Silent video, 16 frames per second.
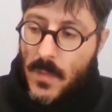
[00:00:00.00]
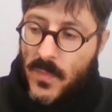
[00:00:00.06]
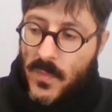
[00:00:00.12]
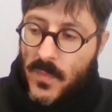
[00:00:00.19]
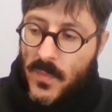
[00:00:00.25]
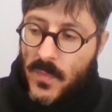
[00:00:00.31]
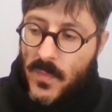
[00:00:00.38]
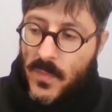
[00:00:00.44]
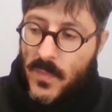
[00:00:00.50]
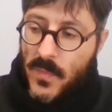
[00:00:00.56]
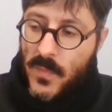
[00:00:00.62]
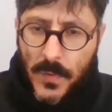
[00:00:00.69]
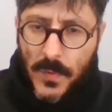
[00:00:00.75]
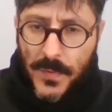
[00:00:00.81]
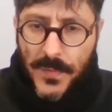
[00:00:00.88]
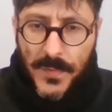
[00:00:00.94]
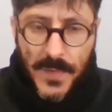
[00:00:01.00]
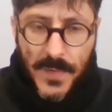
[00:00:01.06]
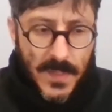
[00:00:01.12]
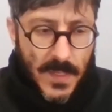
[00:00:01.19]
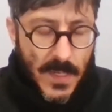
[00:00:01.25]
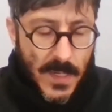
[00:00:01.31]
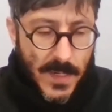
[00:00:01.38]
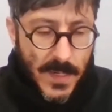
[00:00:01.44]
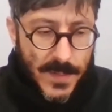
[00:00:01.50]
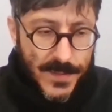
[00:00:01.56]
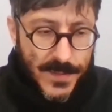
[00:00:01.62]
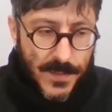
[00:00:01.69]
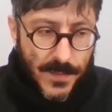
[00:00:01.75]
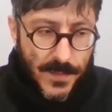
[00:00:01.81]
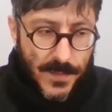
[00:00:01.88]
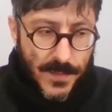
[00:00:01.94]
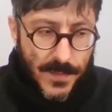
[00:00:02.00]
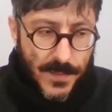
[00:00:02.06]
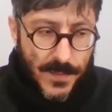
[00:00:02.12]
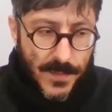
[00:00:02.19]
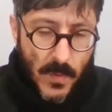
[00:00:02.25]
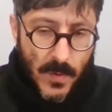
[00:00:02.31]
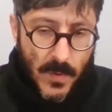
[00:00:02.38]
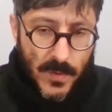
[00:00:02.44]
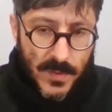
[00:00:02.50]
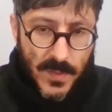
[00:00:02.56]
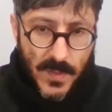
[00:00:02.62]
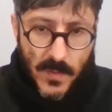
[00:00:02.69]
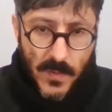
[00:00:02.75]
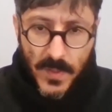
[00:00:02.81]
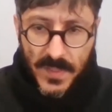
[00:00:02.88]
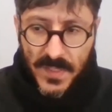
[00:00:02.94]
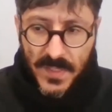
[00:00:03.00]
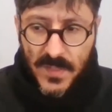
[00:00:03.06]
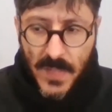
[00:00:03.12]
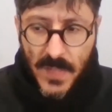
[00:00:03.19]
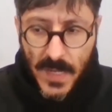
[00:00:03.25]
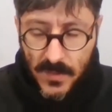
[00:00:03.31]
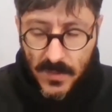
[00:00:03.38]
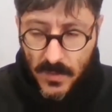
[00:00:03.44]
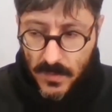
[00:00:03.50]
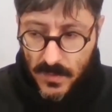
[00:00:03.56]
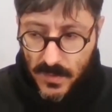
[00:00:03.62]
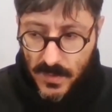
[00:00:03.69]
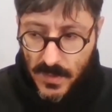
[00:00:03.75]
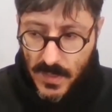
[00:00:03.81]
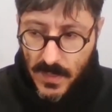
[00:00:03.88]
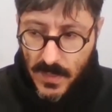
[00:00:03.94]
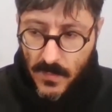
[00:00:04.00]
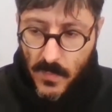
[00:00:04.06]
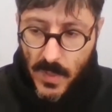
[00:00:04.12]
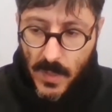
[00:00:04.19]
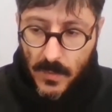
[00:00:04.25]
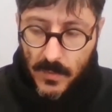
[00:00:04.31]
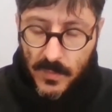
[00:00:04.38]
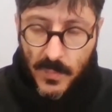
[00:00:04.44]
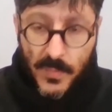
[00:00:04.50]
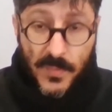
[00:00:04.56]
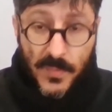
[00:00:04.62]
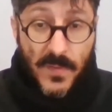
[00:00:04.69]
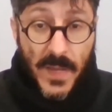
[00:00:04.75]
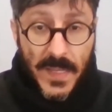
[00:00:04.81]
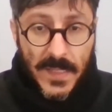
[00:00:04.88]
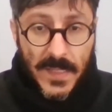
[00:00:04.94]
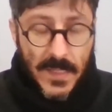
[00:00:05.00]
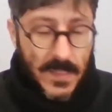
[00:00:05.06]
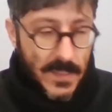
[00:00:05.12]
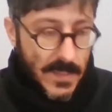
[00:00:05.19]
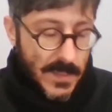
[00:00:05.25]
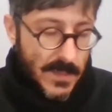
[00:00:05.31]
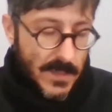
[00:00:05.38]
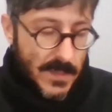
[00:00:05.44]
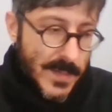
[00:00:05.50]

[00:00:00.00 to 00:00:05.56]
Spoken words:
Before 2 or 3 years, there were discussions about providing